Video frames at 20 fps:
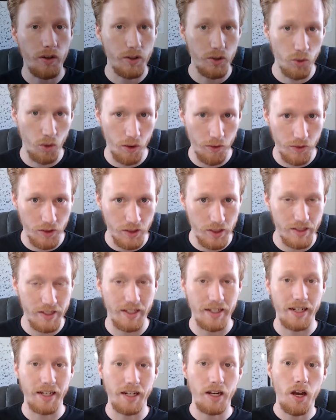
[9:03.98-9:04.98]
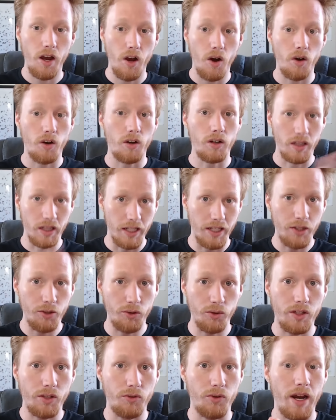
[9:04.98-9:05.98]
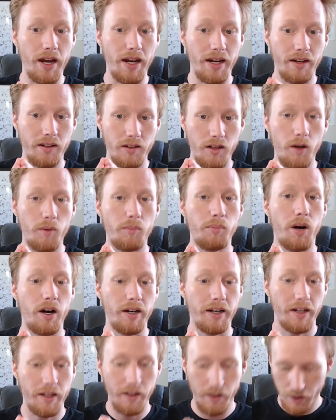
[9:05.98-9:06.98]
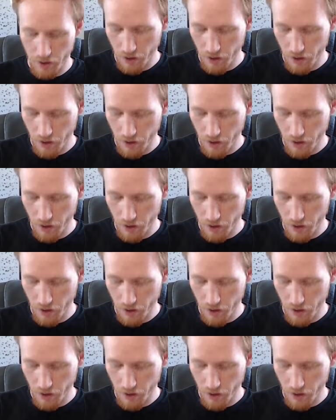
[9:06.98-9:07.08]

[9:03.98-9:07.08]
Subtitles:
dwarvish city literally right upon it,